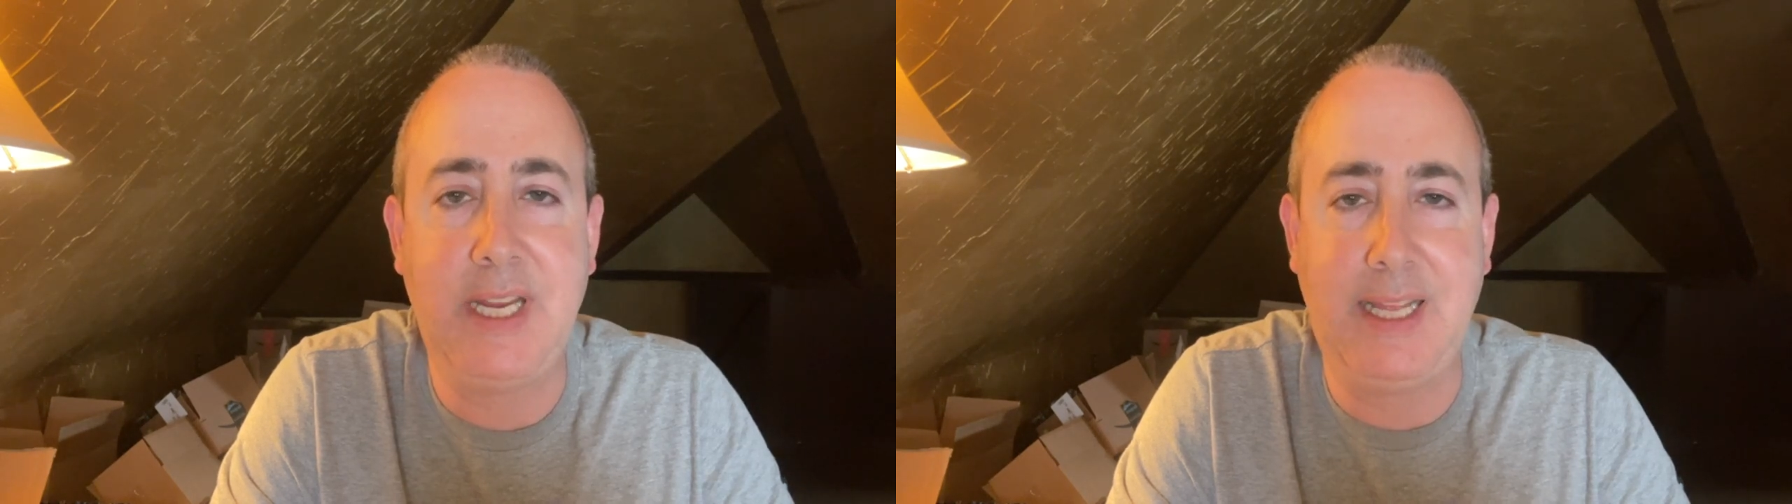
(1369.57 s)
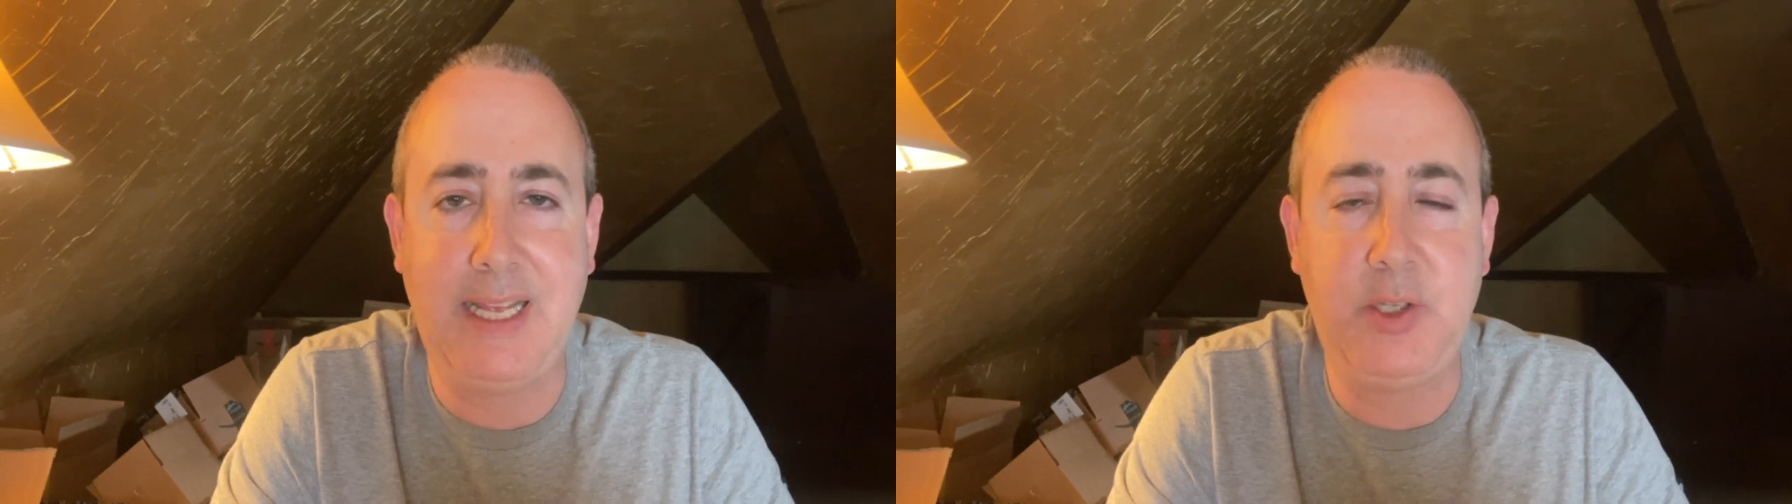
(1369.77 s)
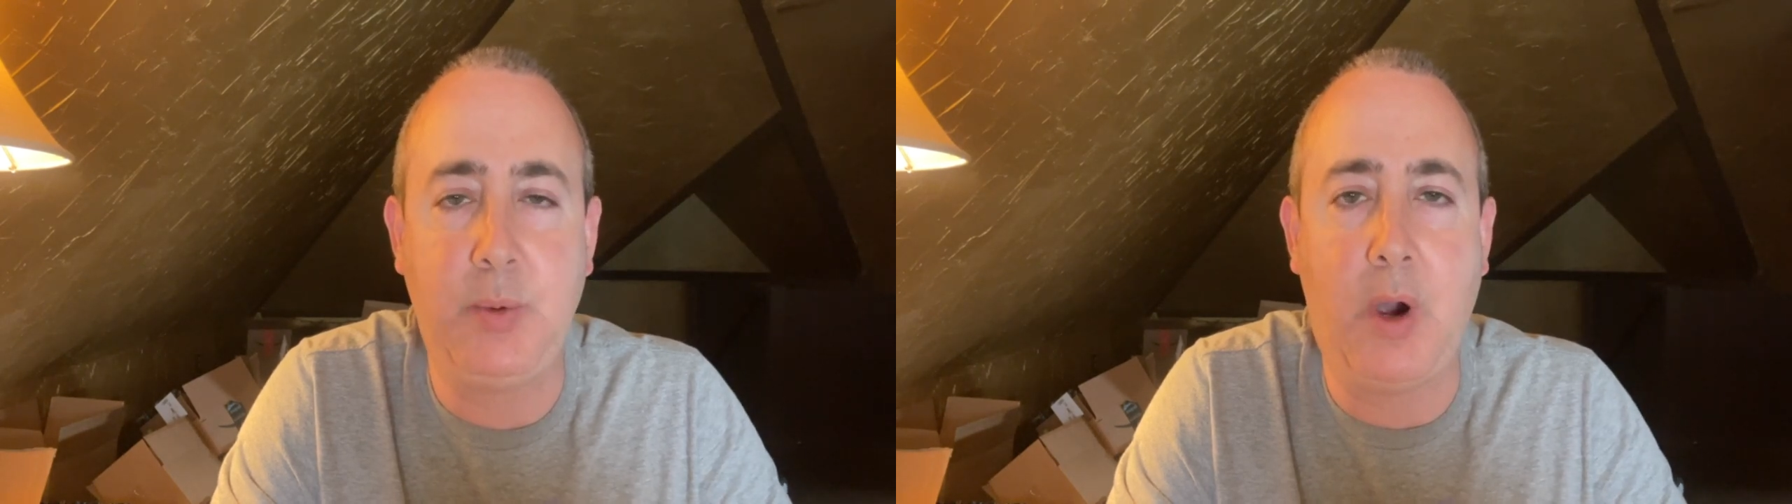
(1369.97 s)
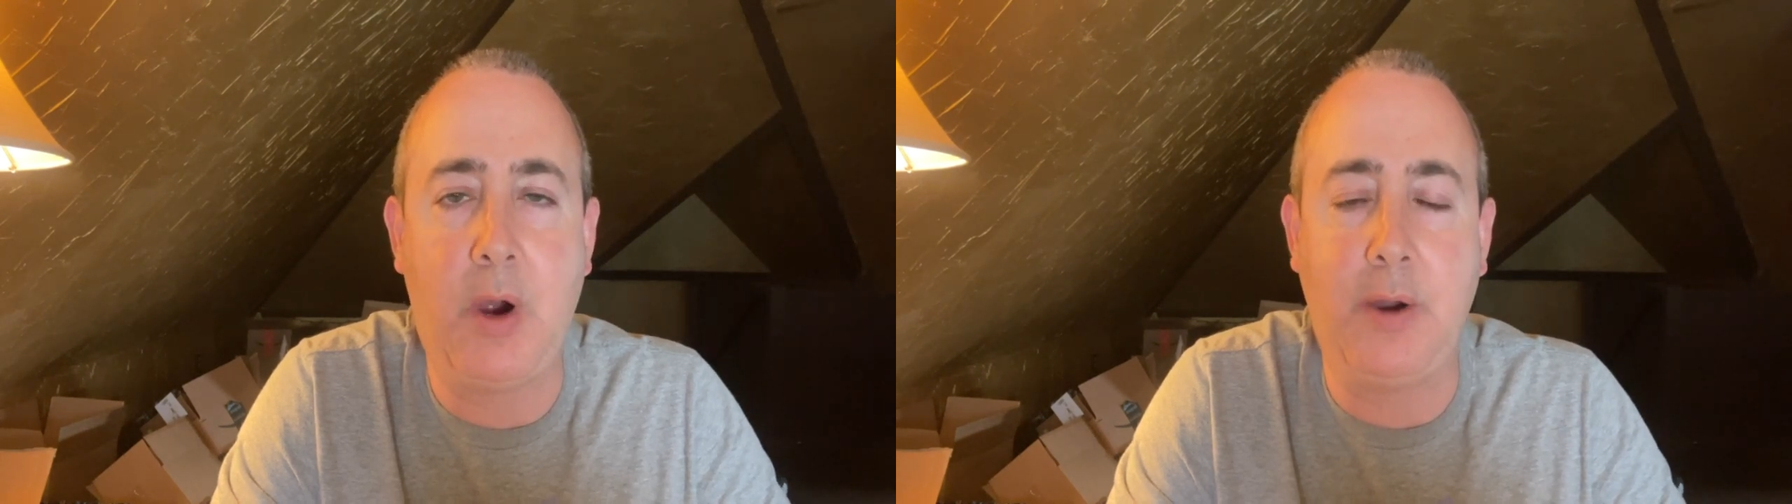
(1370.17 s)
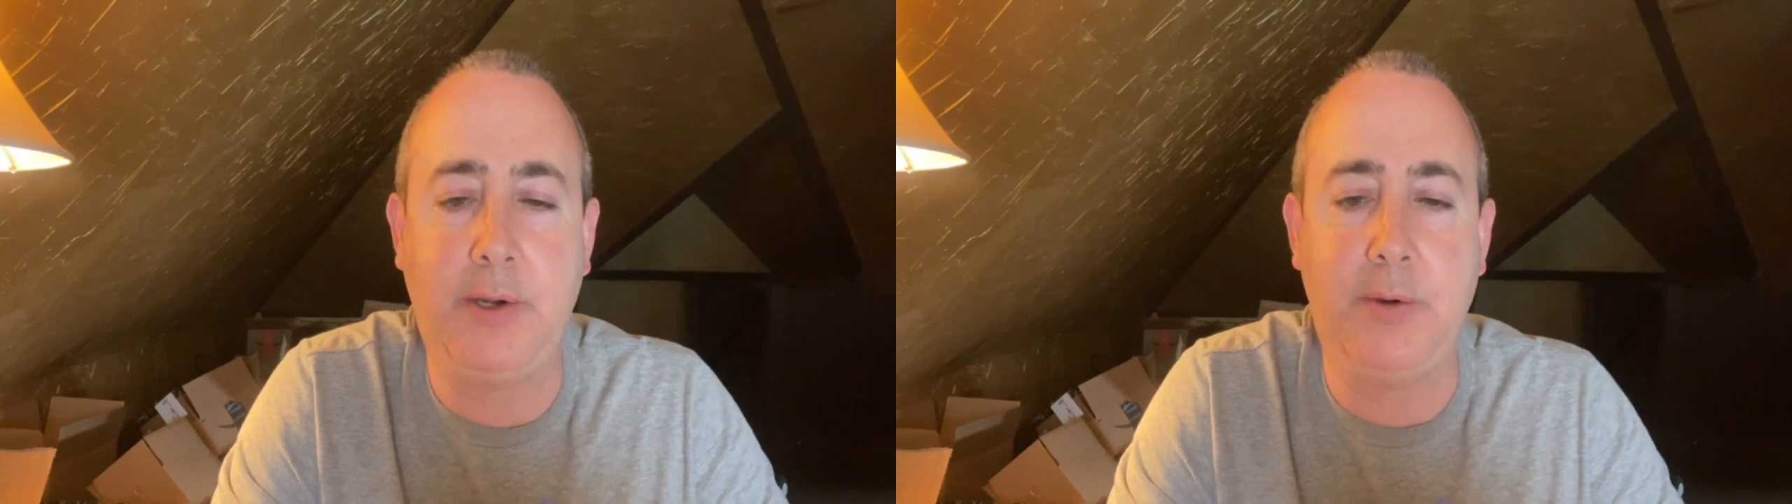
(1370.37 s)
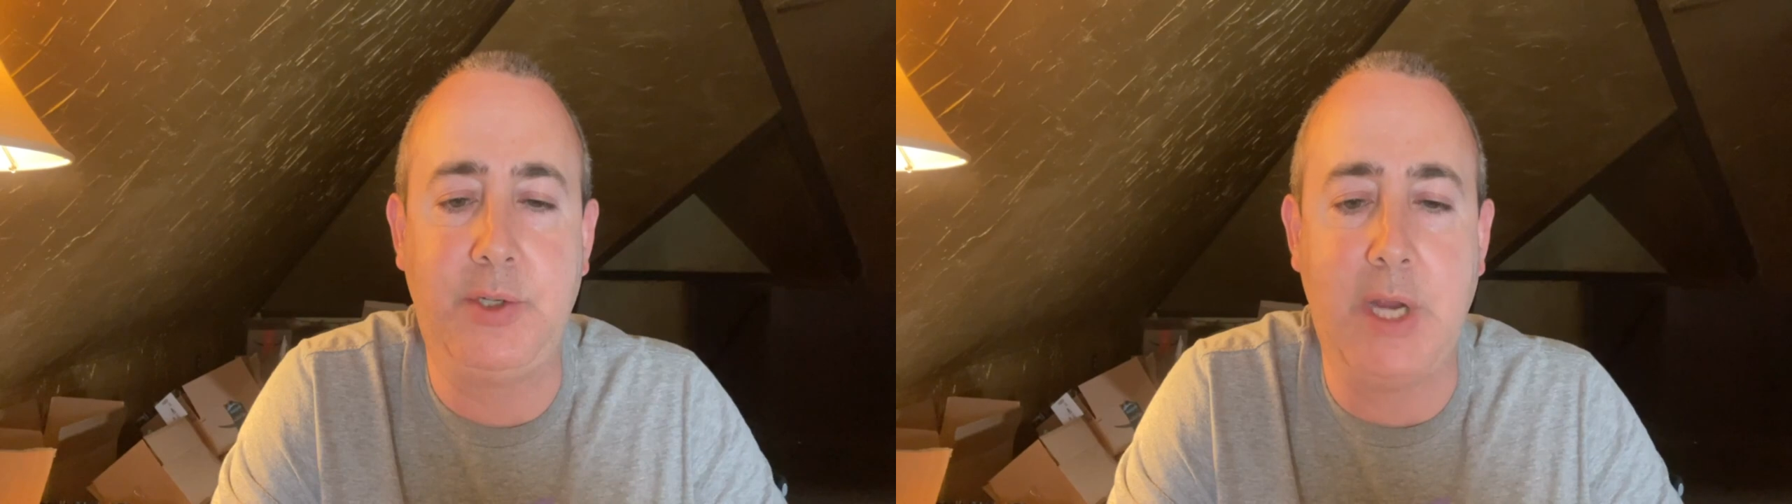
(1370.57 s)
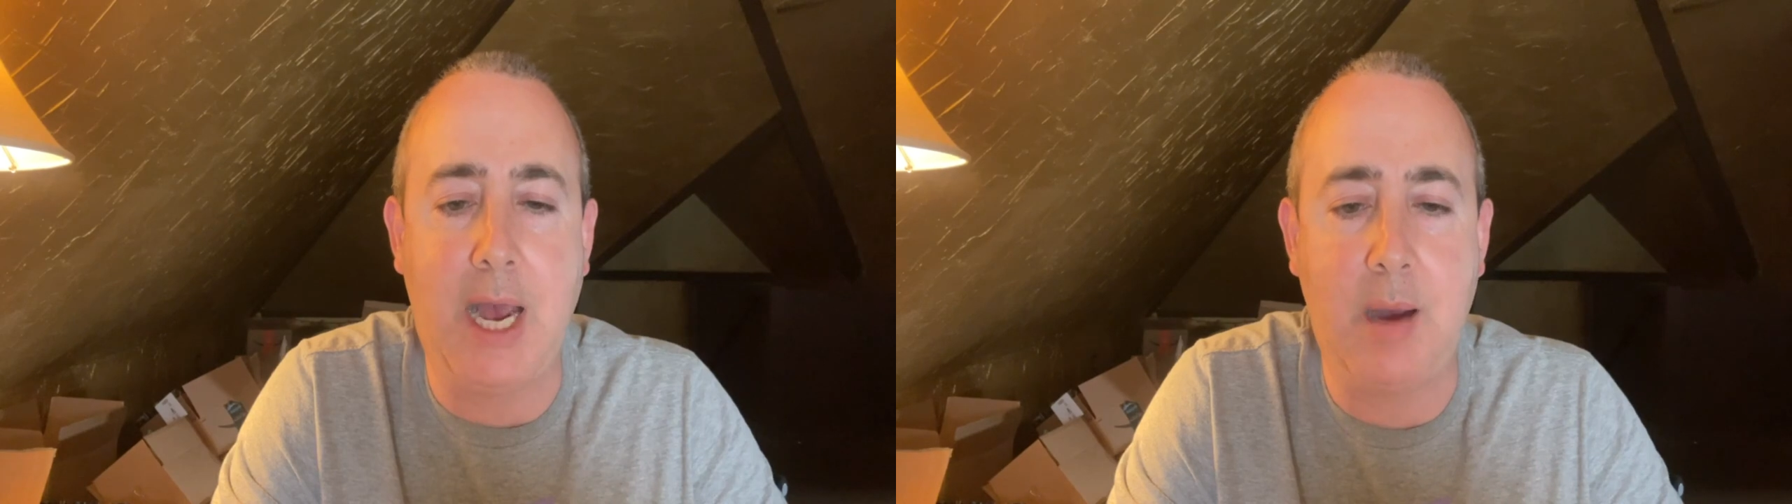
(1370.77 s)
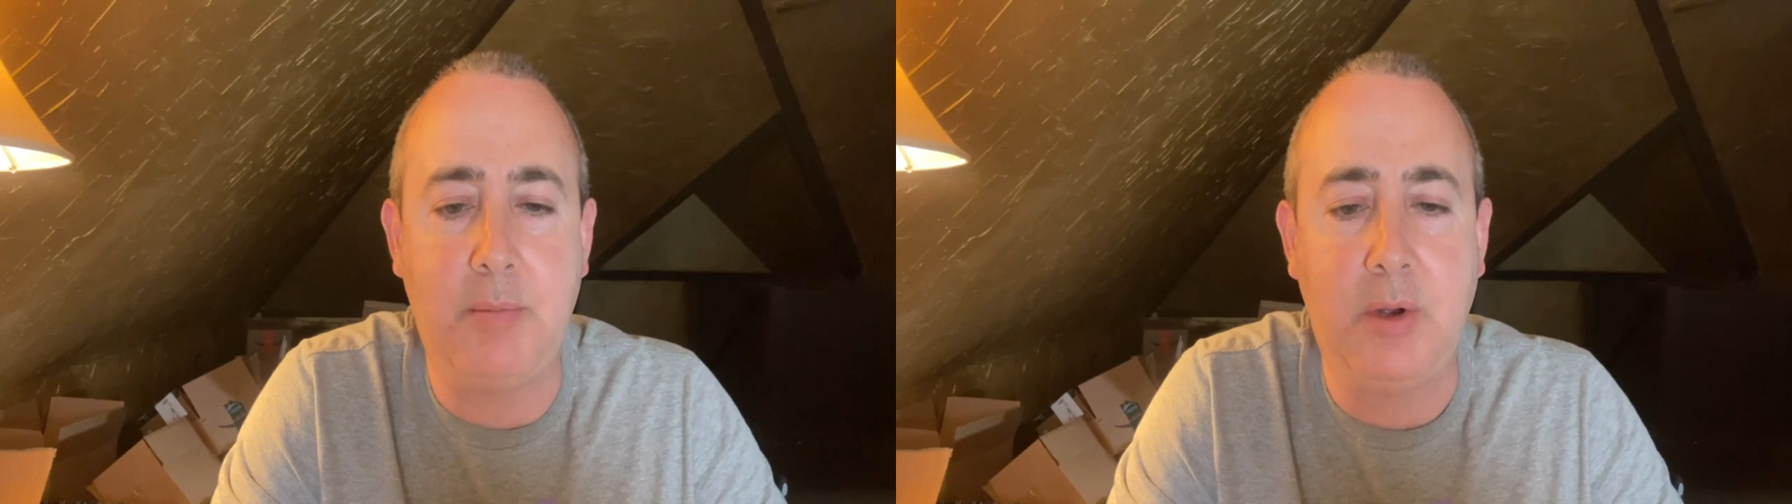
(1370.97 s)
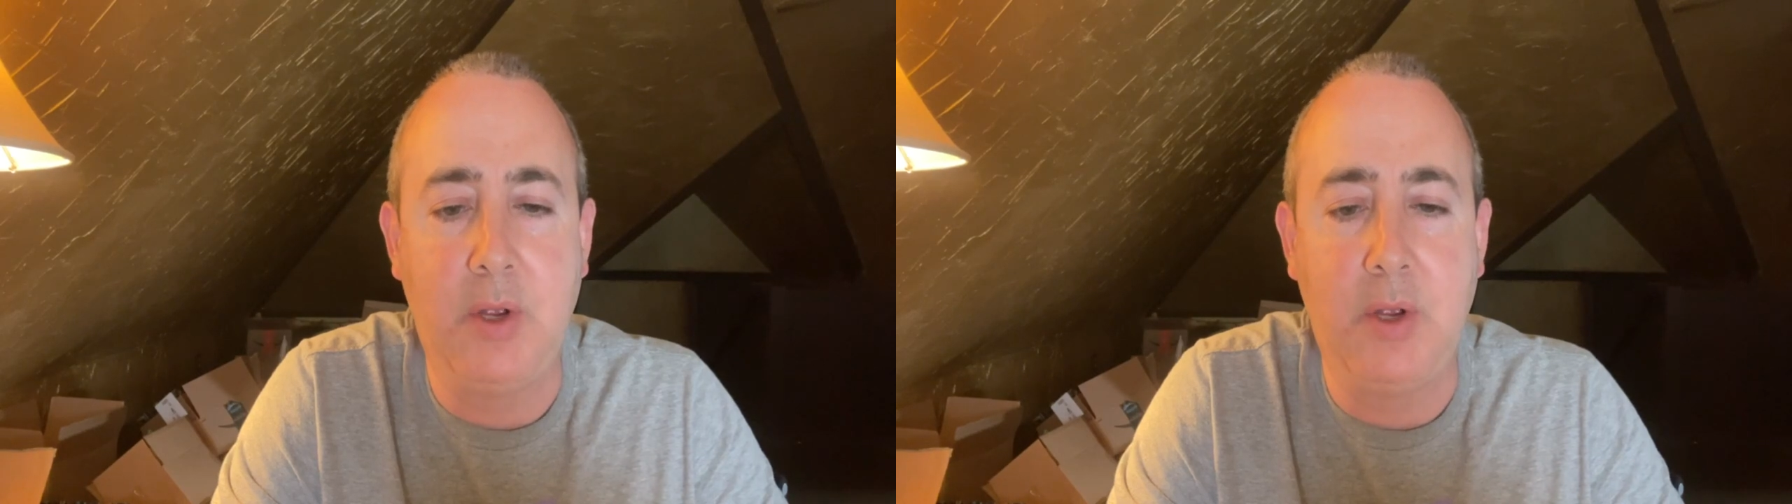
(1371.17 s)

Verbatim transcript: say that you are your job.